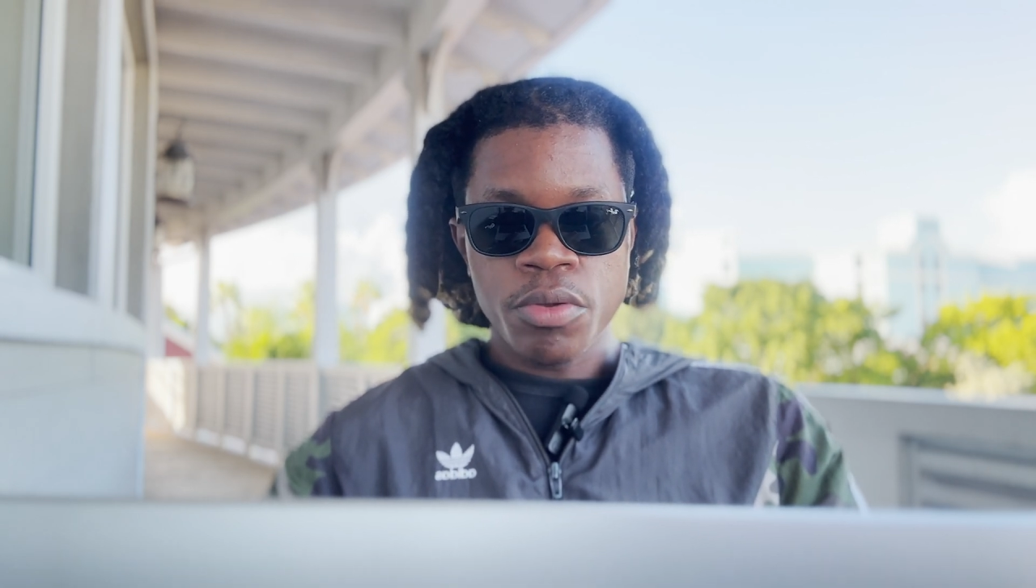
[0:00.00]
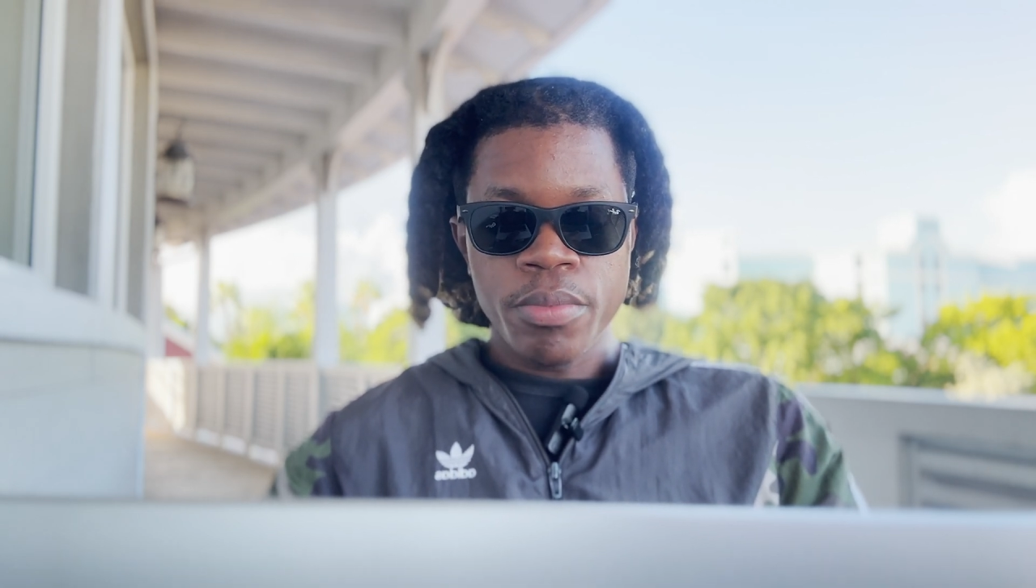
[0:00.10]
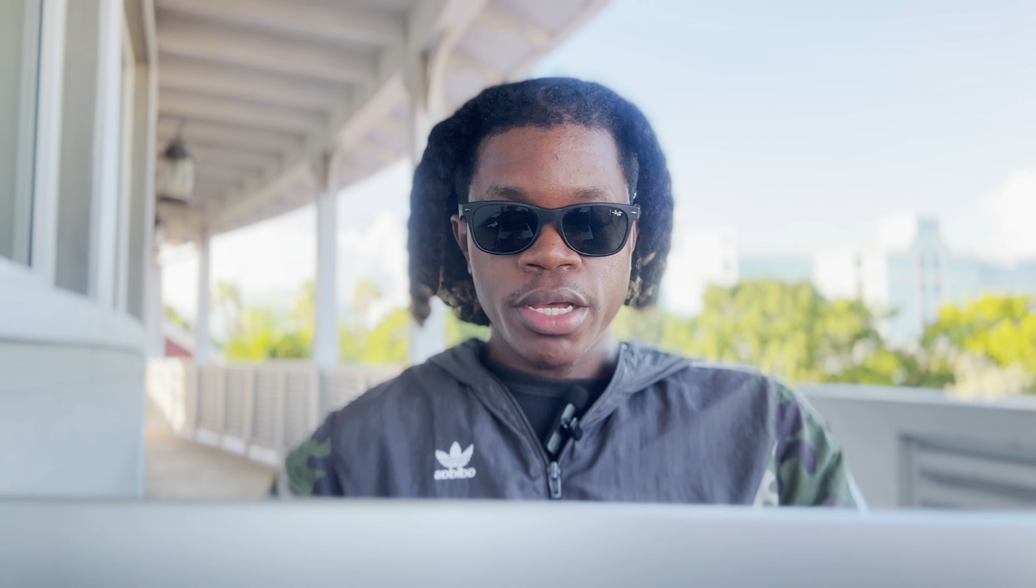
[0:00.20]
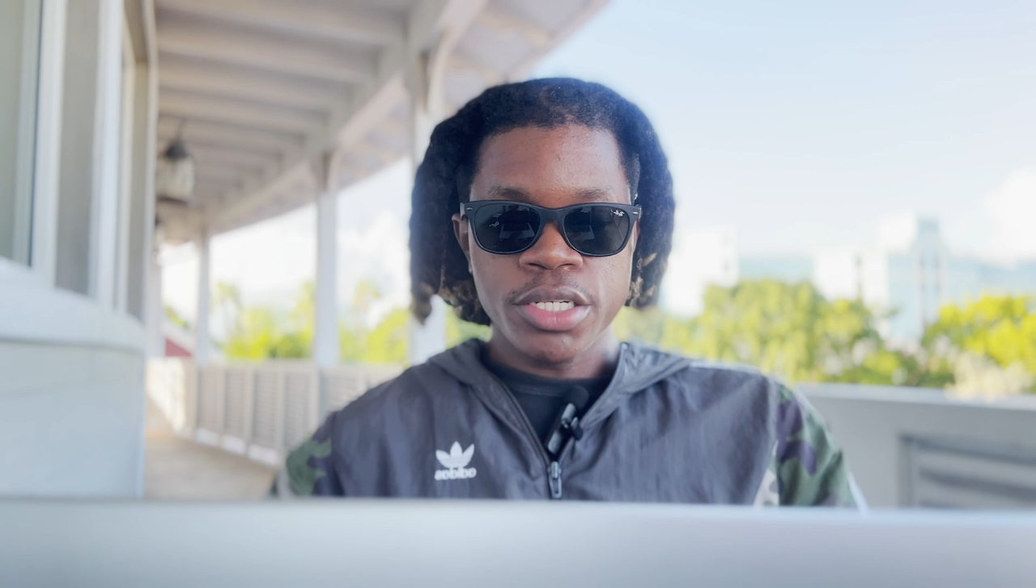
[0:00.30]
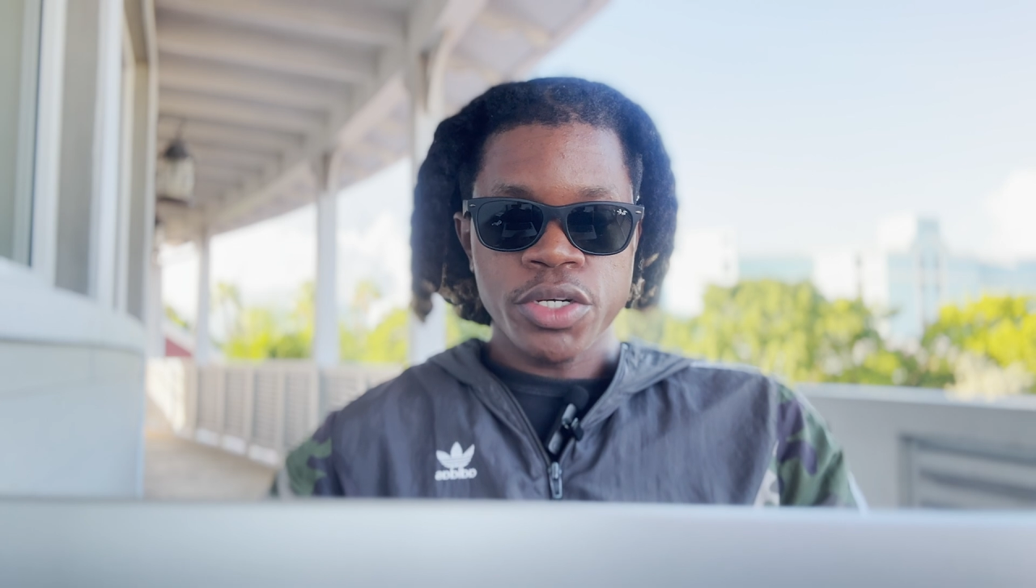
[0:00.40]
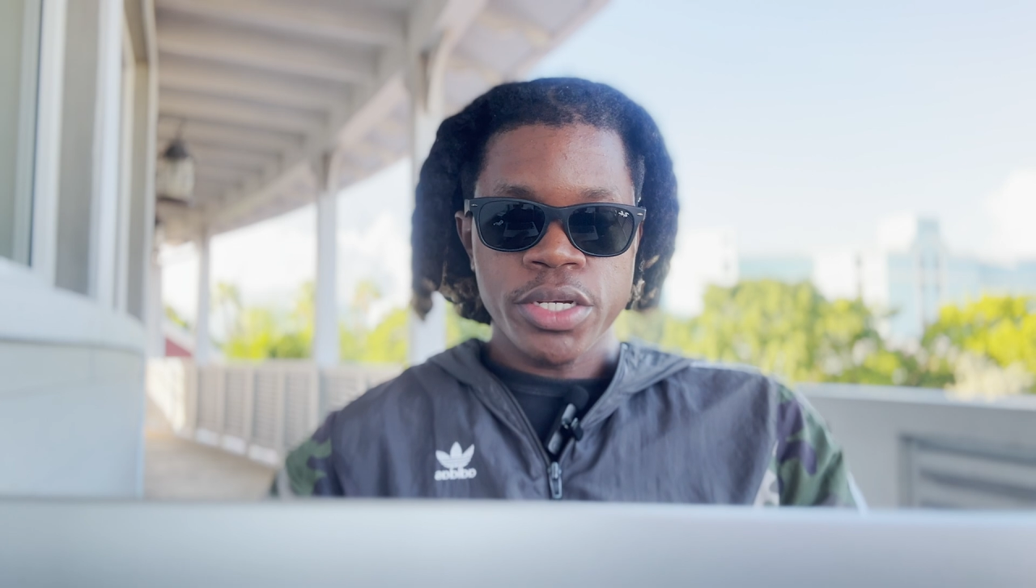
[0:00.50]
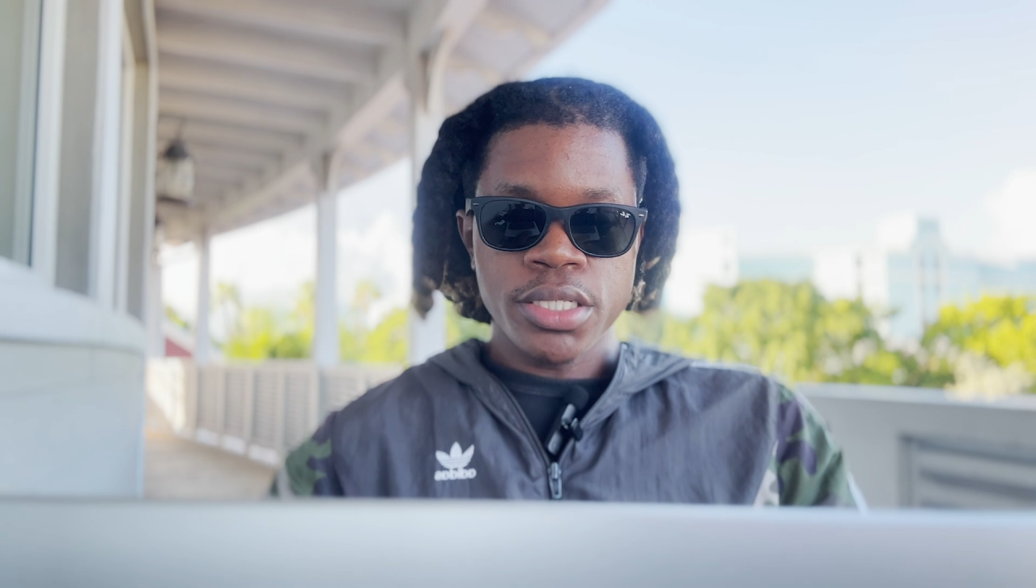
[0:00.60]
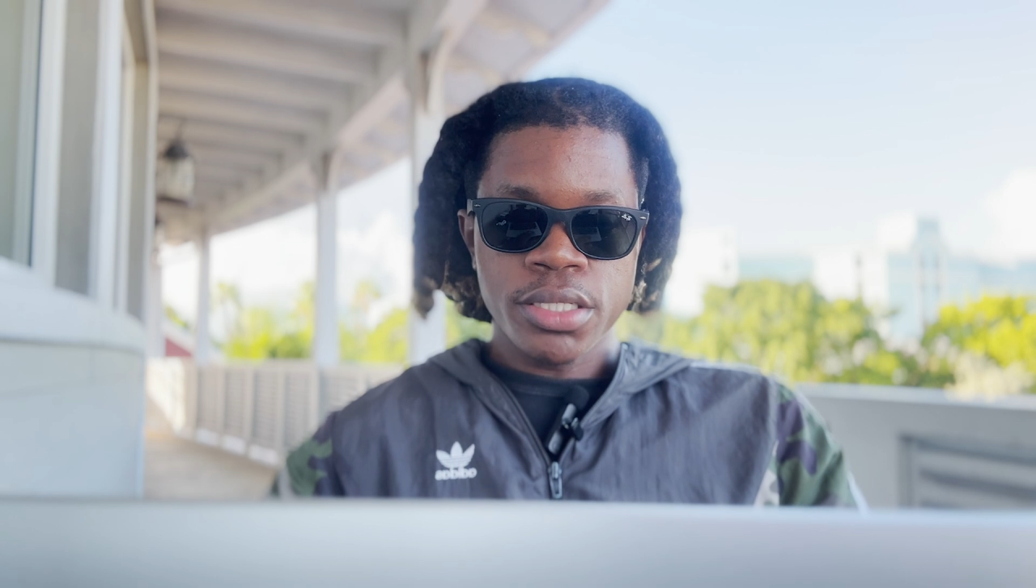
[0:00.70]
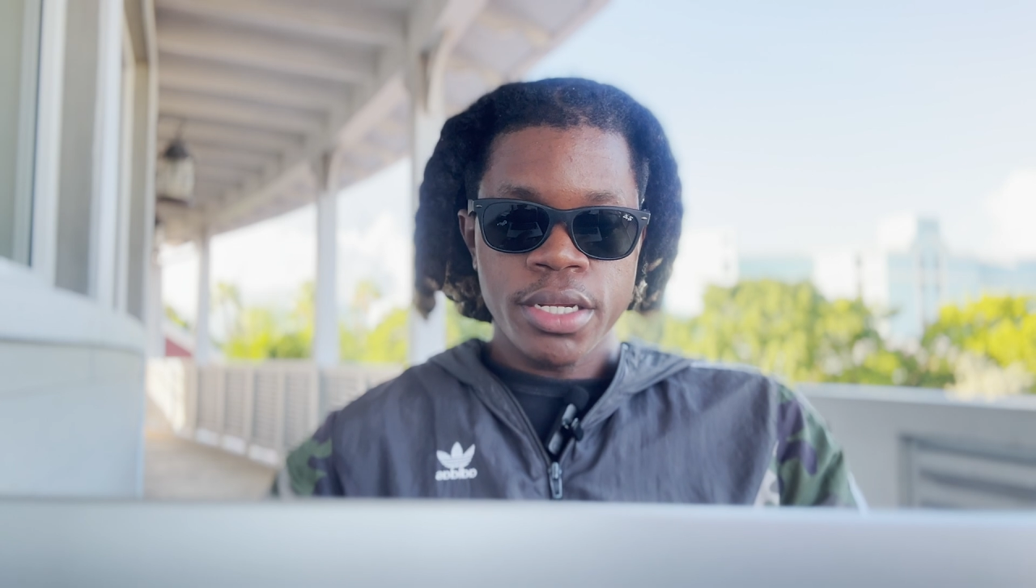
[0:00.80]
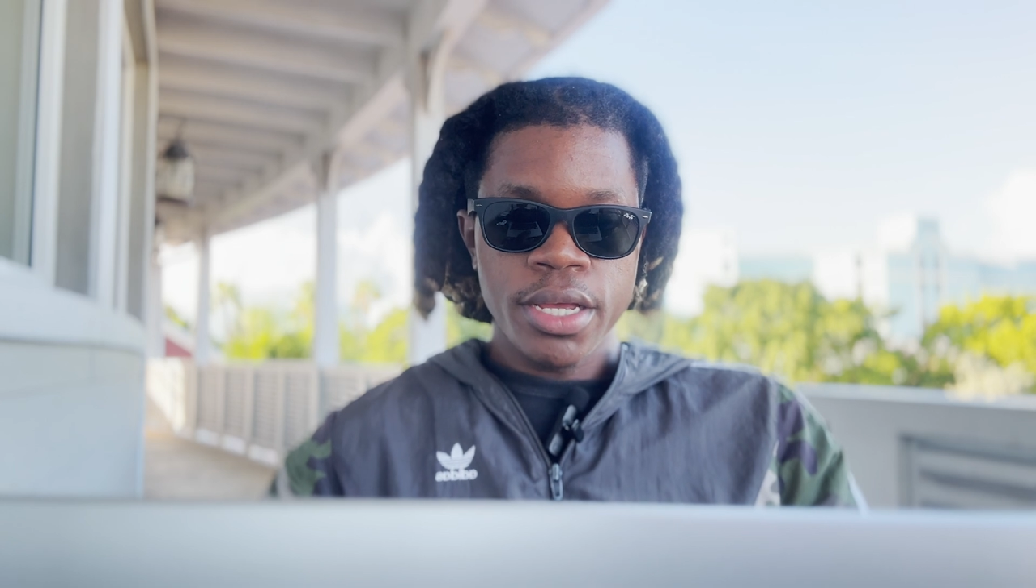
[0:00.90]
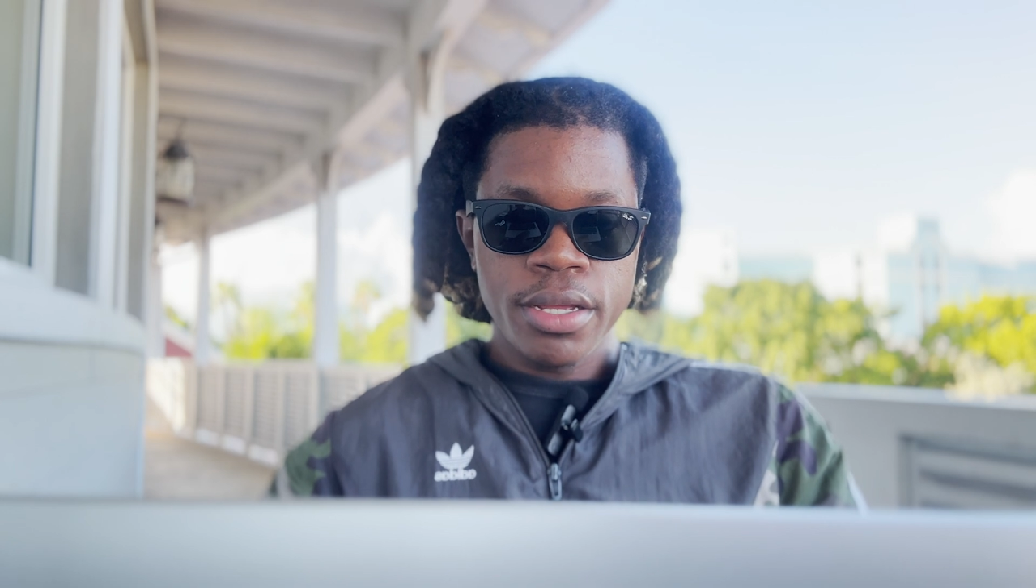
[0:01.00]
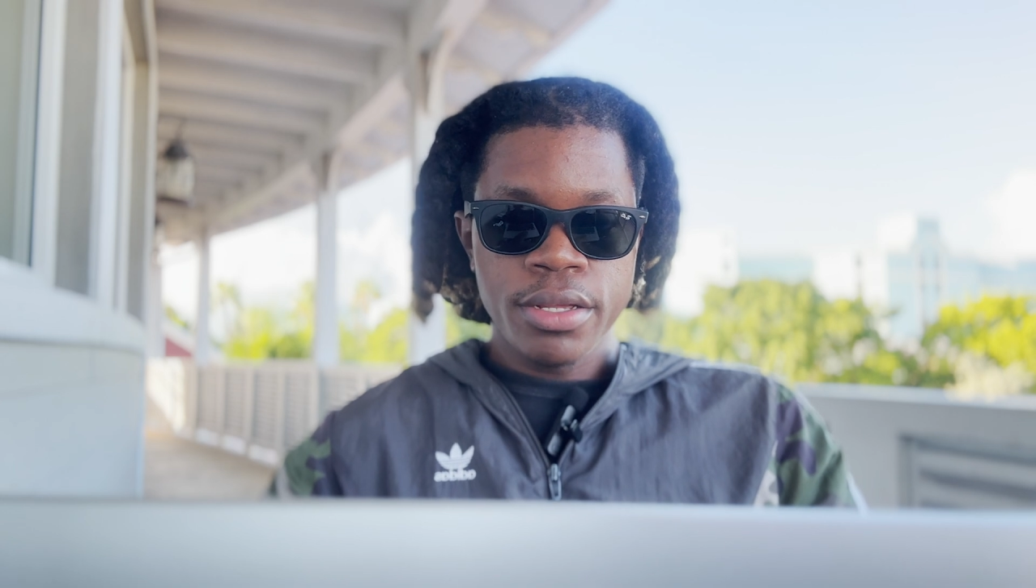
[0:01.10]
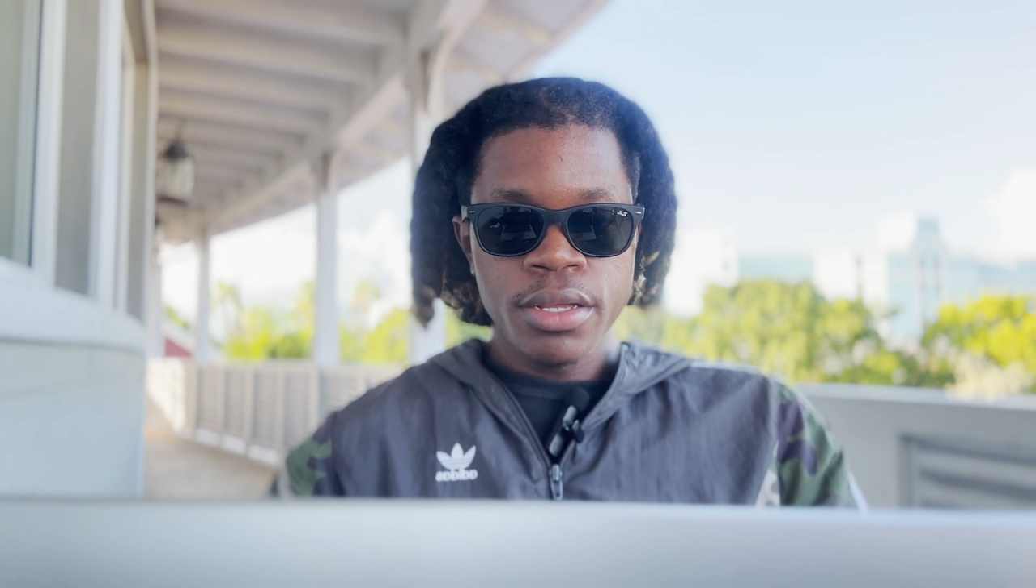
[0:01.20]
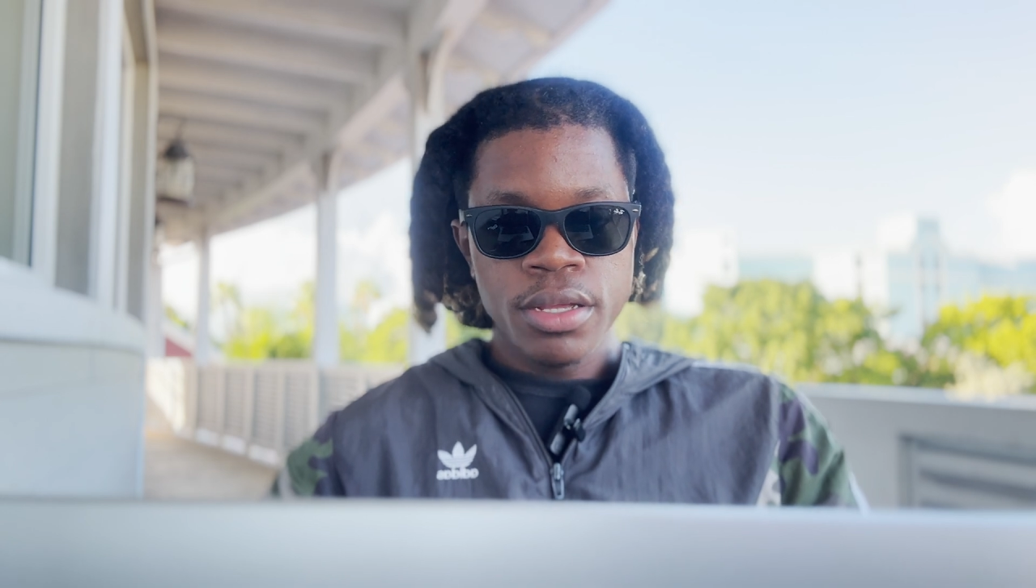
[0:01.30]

make a choice today.